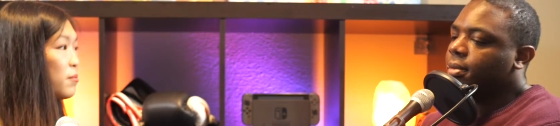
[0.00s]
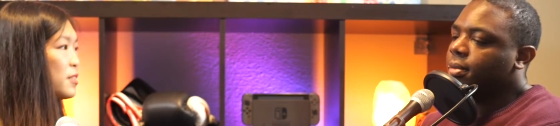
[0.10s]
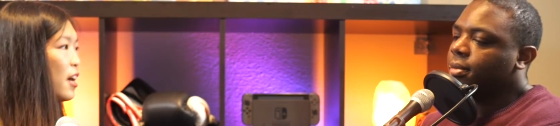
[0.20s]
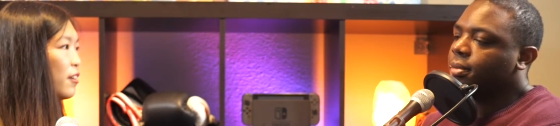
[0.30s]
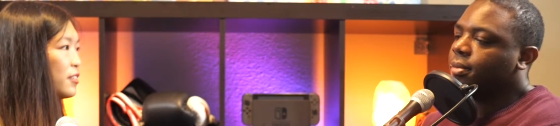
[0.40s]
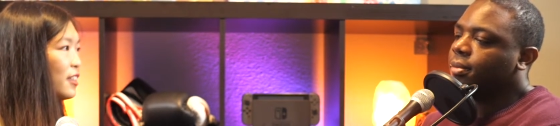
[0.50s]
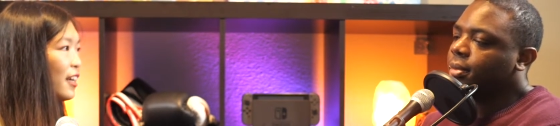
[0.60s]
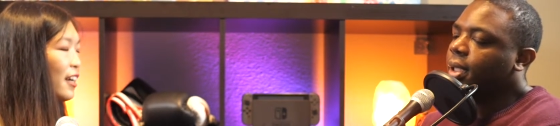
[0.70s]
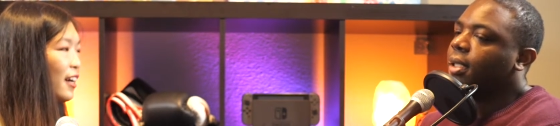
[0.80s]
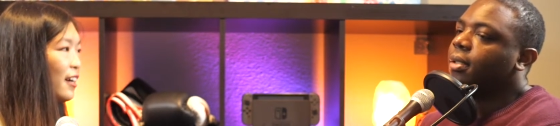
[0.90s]
Speaker 1: themselves.
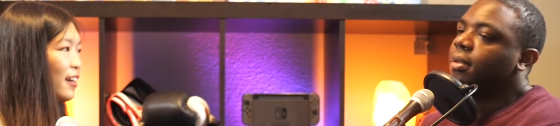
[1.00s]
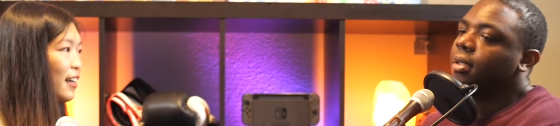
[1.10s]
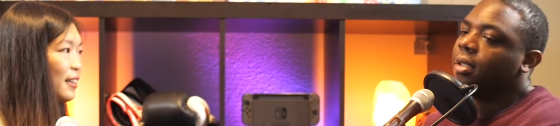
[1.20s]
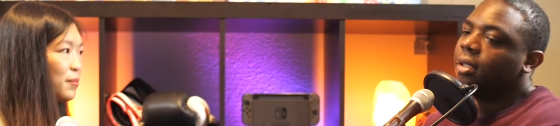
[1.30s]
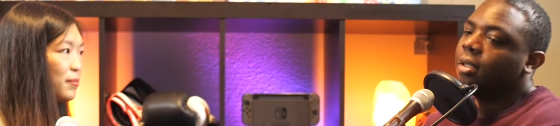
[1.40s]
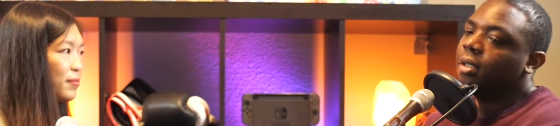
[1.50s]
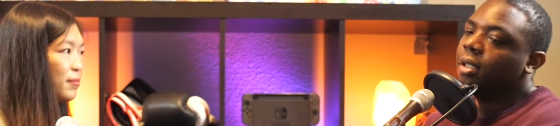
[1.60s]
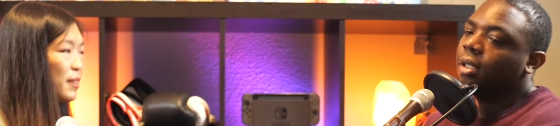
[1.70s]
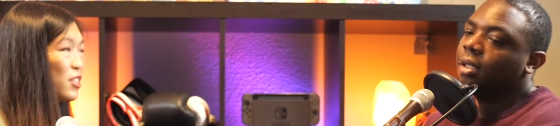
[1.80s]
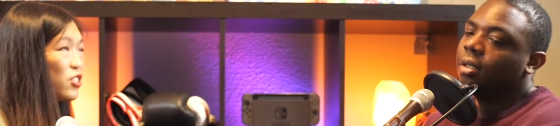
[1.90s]
Yeah. Um,
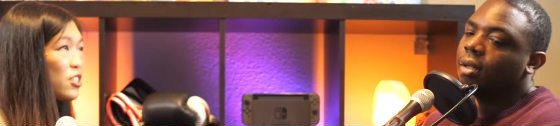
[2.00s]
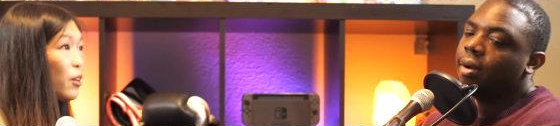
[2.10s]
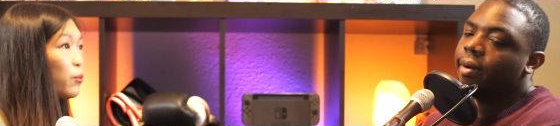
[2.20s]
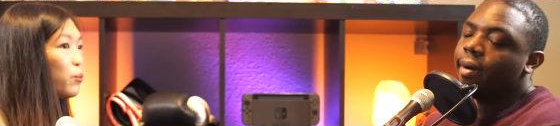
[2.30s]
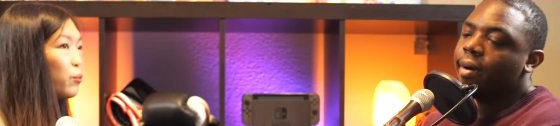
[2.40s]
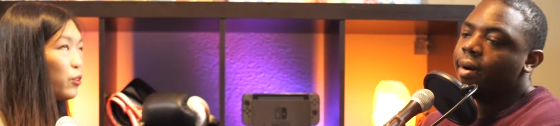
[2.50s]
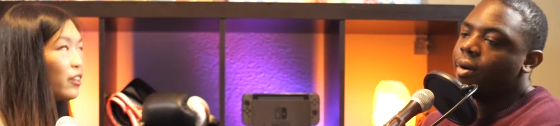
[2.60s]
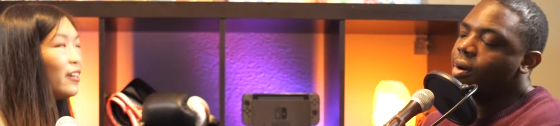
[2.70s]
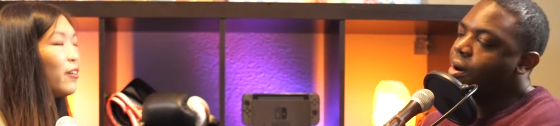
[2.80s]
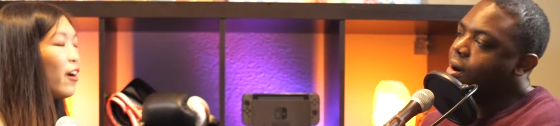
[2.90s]
but it's just a
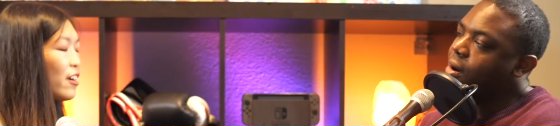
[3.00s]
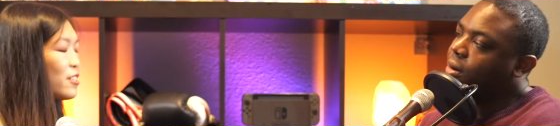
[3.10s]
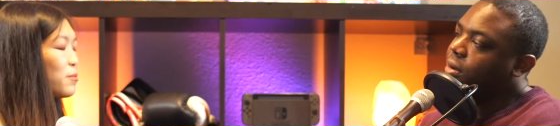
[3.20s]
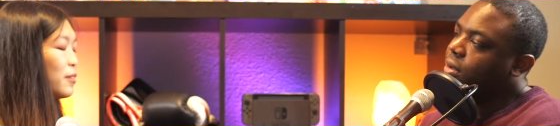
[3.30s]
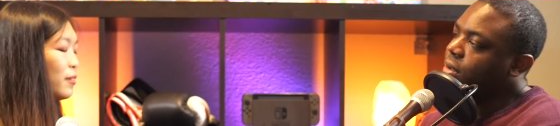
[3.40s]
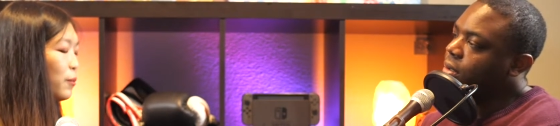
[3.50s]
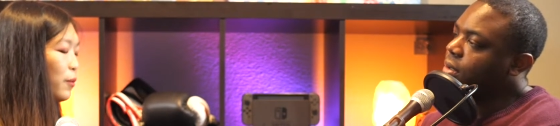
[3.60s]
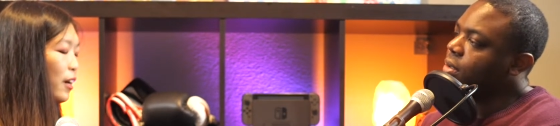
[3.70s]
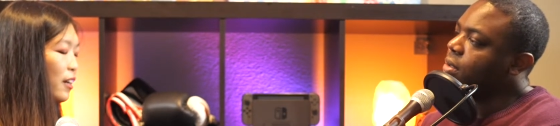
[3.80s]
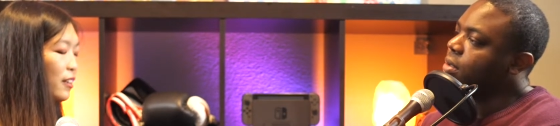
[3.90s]
really awesome
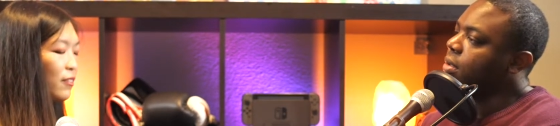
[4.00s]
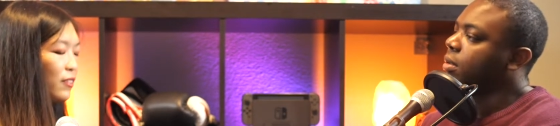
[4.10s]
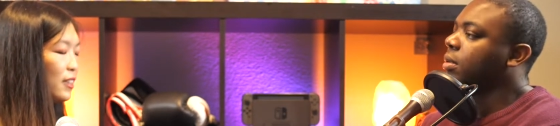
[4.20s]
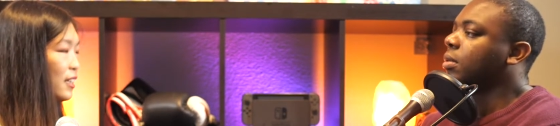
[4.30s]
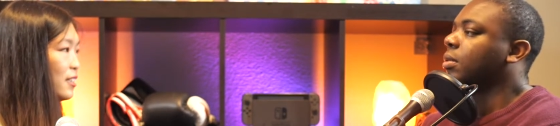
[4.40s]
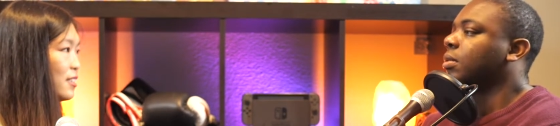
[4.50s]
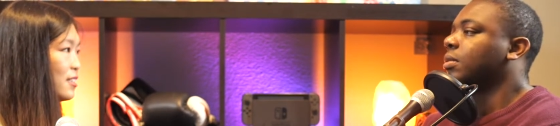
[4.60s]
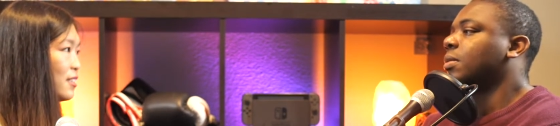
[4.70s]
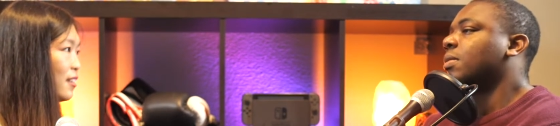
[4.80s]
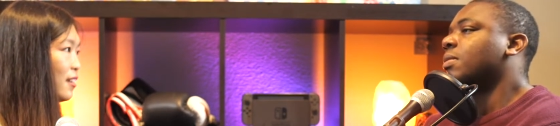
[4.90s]
uh,
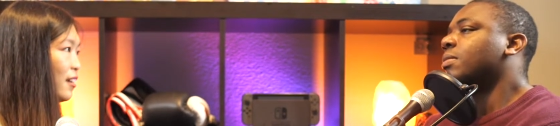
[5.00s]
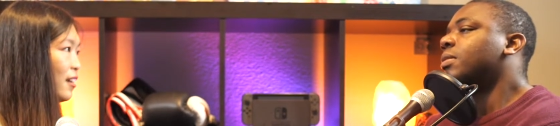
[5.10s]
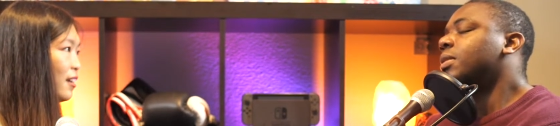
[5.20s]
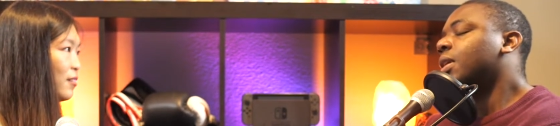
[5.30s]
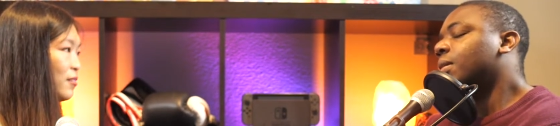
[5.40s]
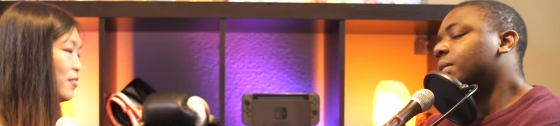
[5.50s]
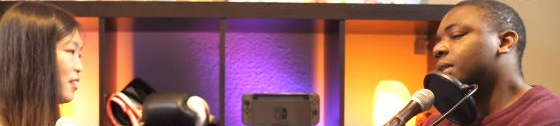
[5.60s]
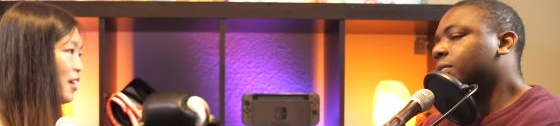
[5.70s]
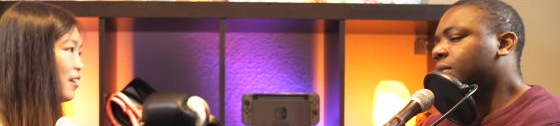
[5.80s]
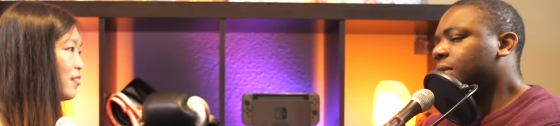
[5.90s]
convenience uh, yeah, I mean,
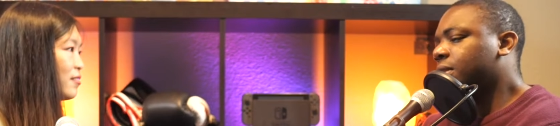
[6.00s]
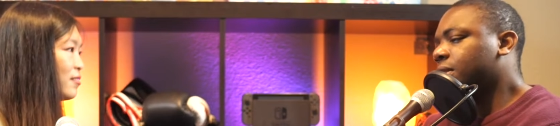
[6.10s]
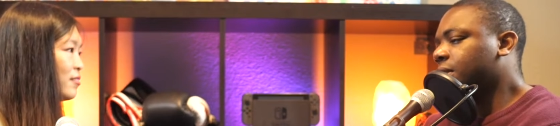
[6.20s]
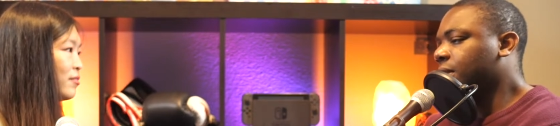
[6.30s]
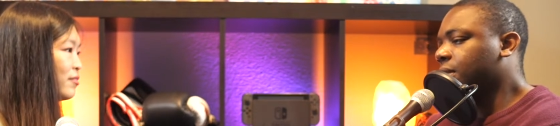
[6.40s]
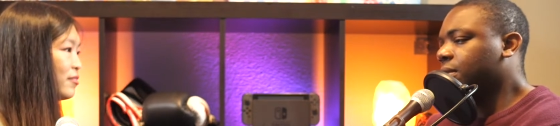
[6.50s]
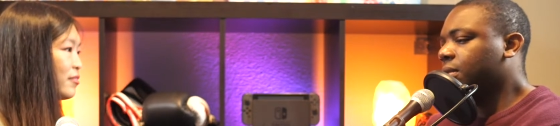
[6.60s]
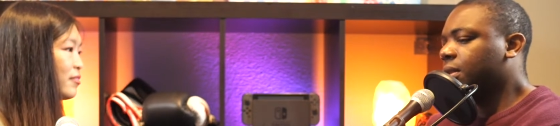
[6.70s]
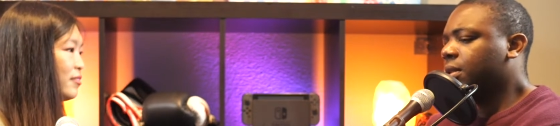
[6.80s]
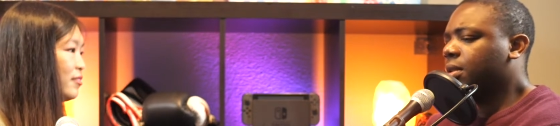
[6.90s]
of
Speaker 2: course, you know,
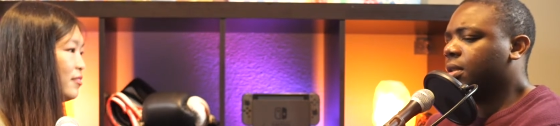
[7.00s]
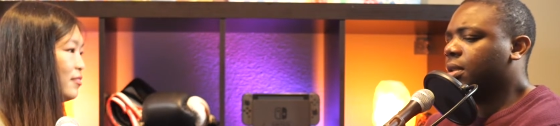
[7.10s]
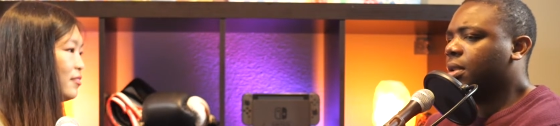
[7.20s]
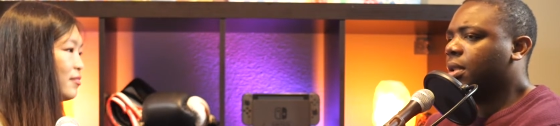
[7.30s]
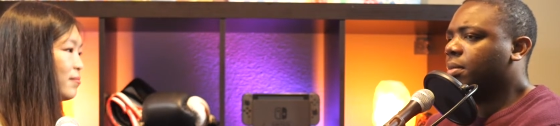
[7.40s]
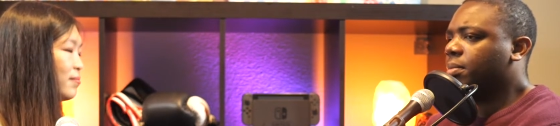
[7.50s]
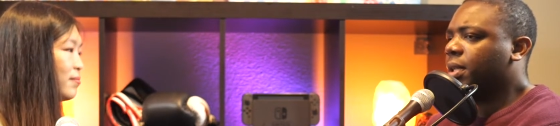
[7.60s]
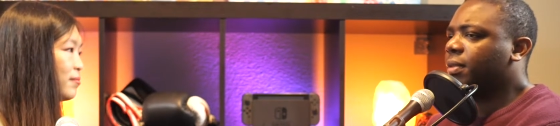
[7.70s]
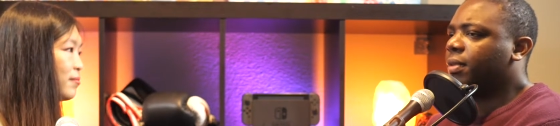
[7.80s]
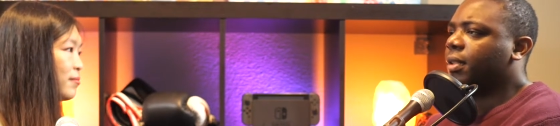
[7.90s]
this
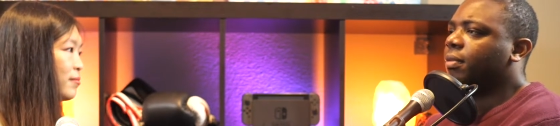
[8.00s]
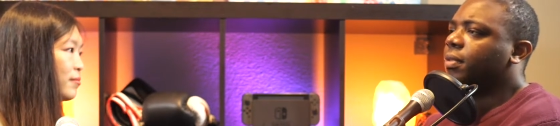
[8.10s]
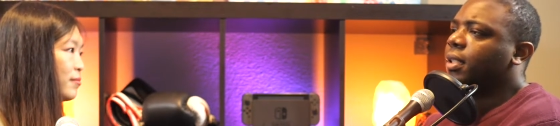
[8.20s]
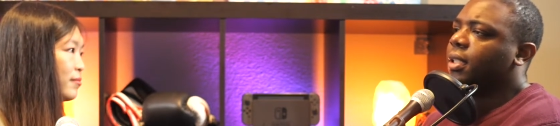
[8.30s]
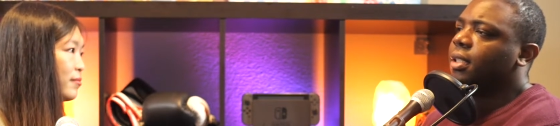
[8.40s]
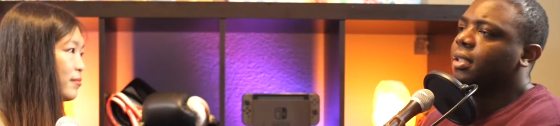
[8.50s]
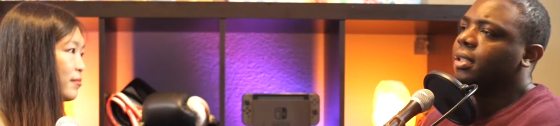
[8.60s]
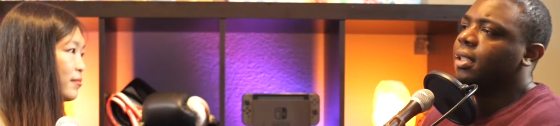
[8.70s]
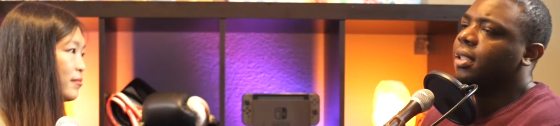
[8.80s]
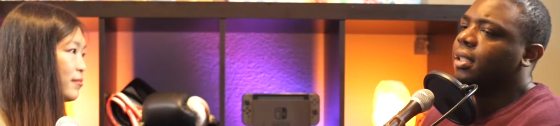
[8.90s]
paying for convenience
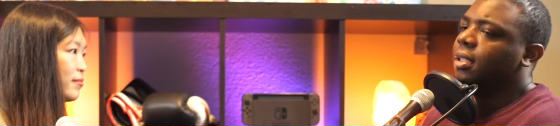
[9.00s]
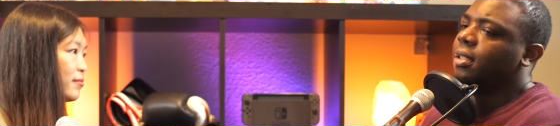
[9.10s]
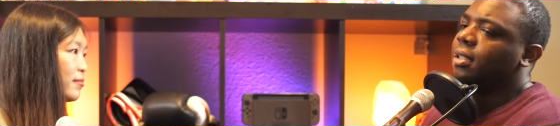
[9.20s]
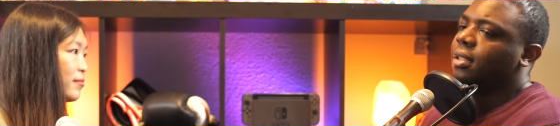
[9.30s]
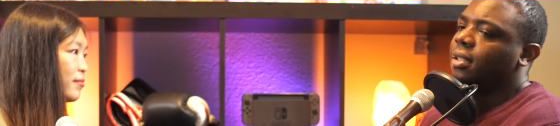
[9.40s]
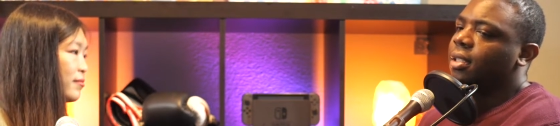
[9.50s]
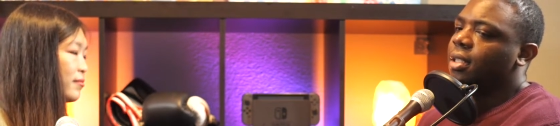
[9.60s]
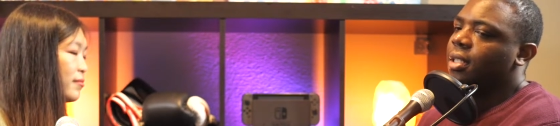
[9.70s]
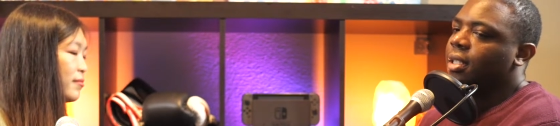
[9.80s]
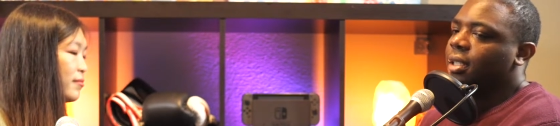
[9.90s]
is
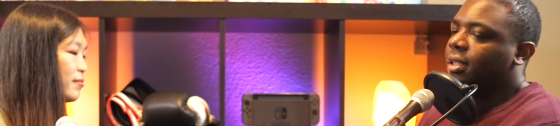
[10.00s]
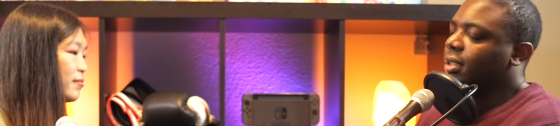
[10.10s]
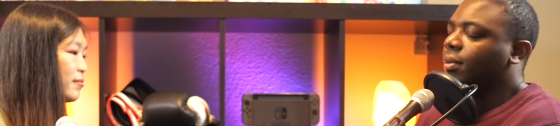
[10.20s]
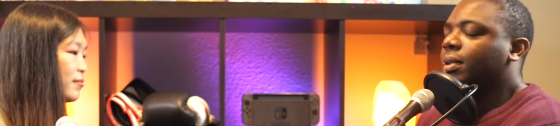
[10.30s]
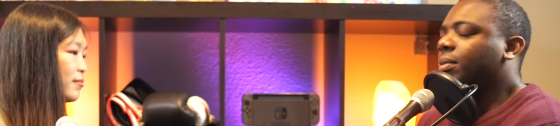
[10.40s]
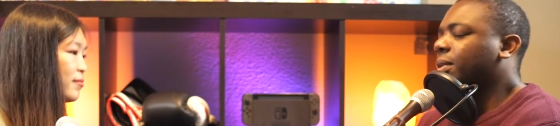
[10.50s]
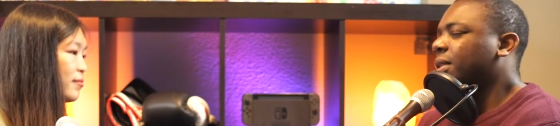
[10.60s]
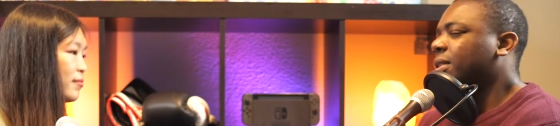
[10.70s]
is something we